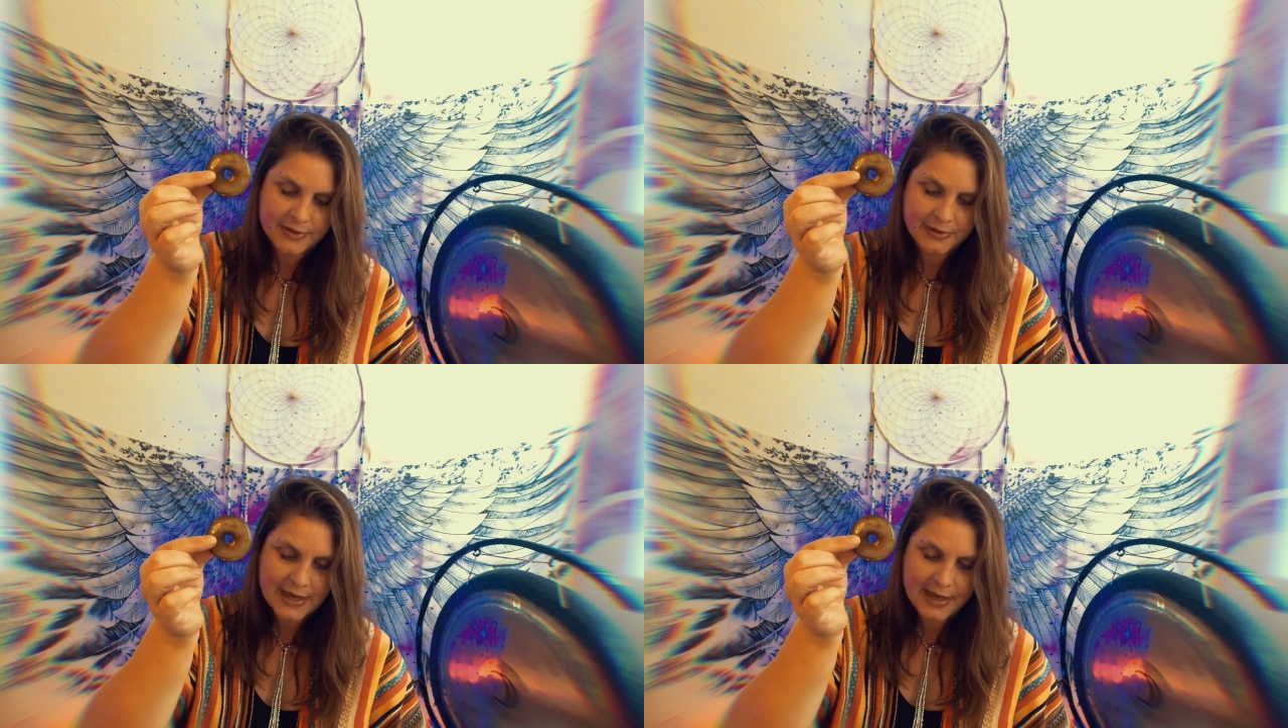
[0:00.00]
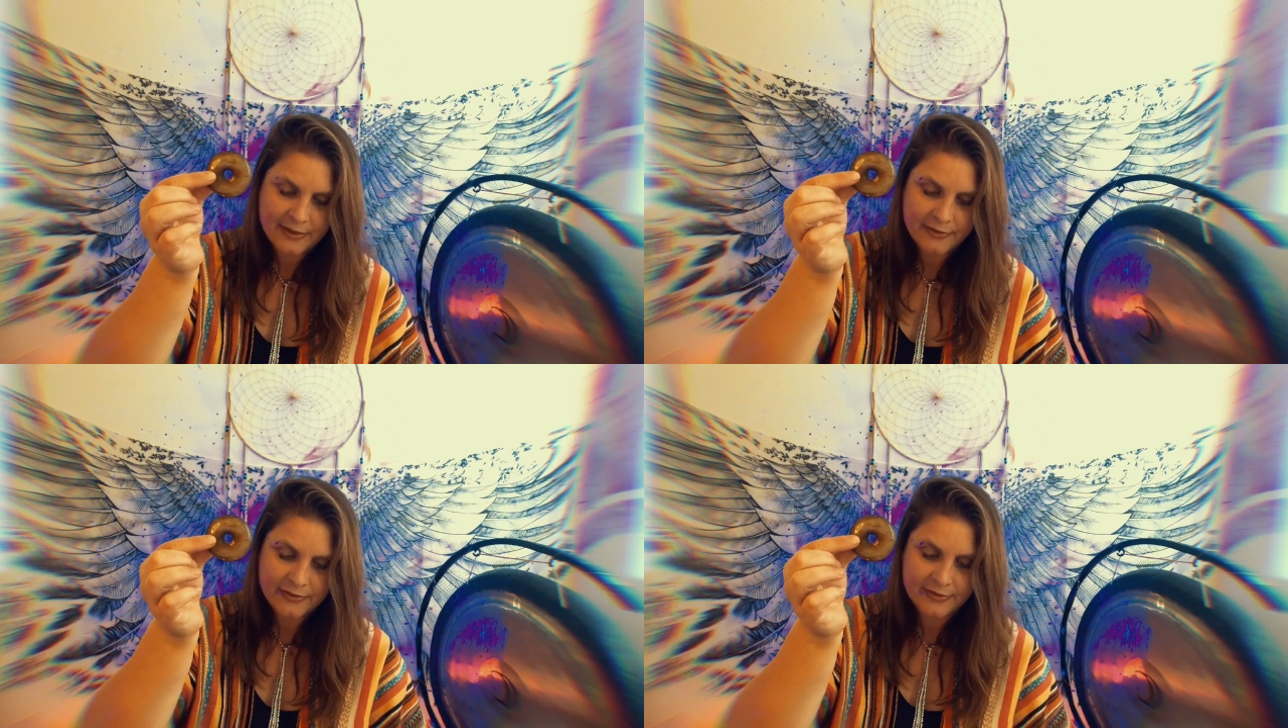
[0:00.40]

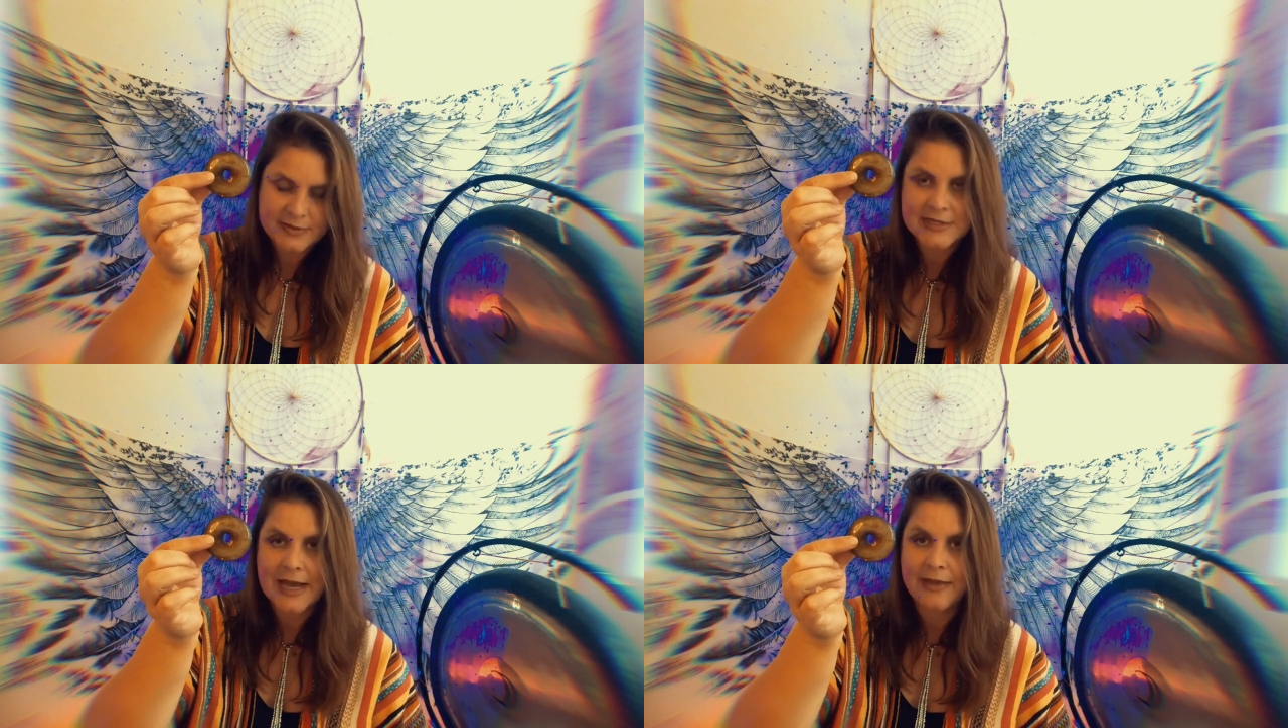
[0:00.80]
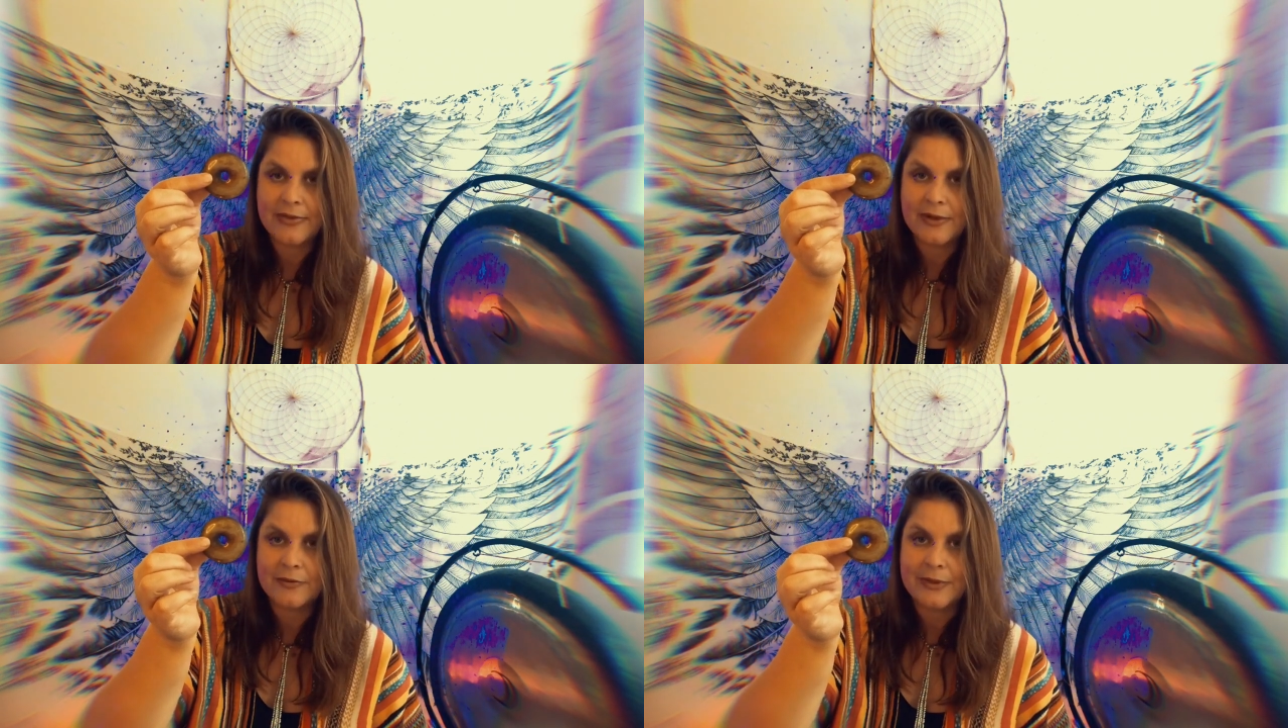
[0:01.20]
life, death,
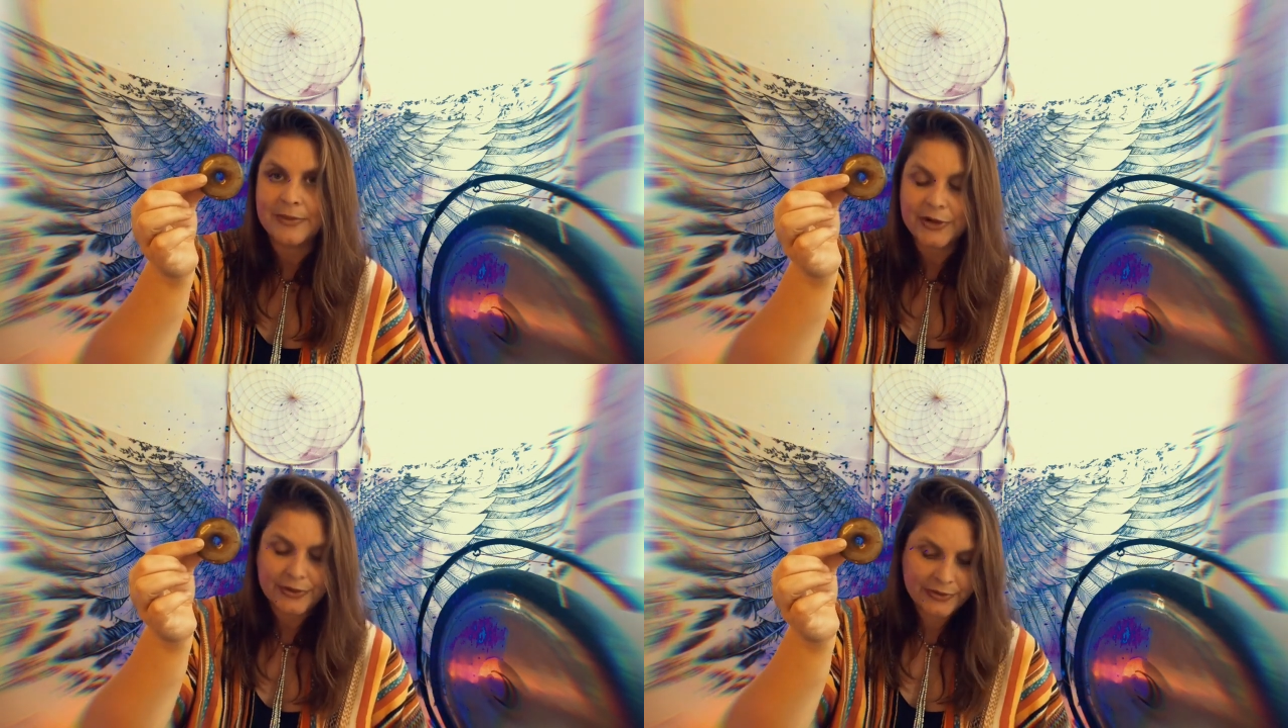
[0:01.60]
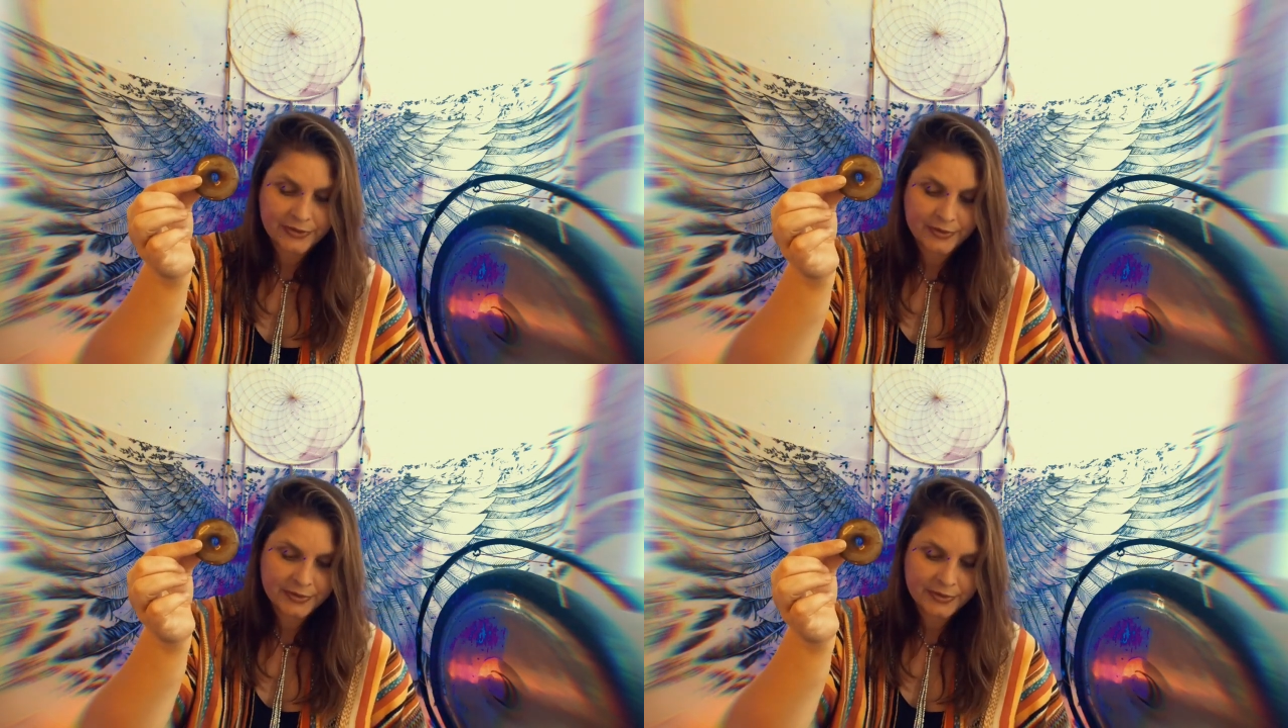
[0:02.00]
and rebirth,